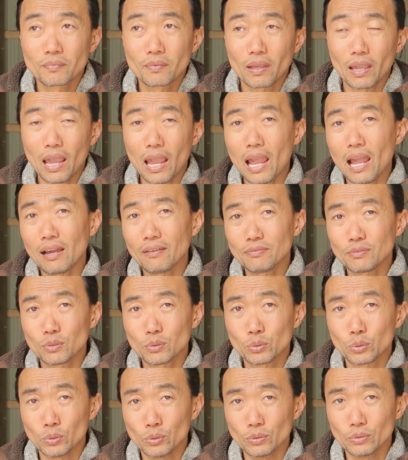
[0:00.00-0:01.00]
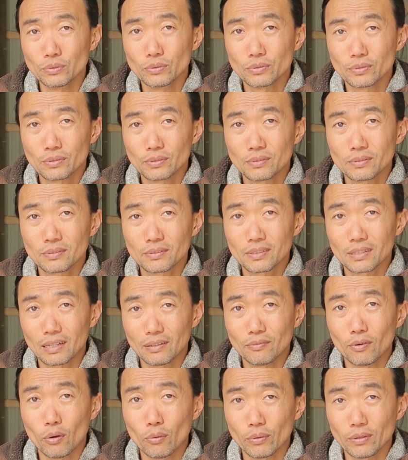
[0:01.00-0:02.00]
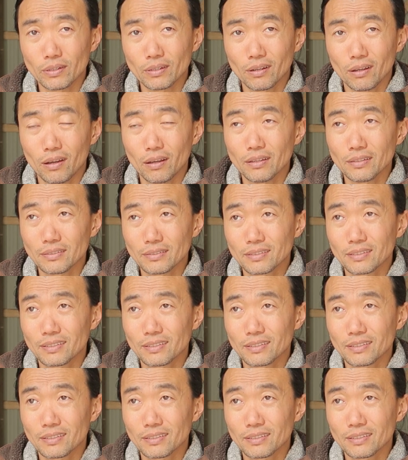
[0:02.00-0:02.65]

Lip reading: half the tools that I've already lost.